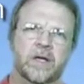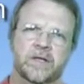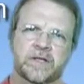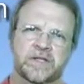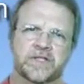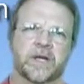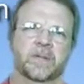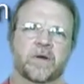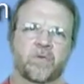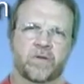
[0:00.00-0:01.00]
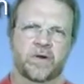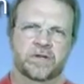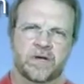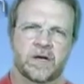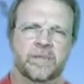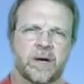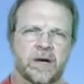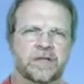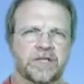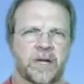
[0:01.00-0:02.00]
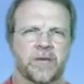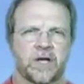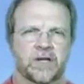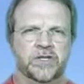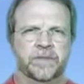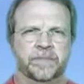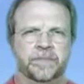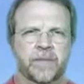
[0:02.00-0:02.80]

In this segment, we want to talk about contamination.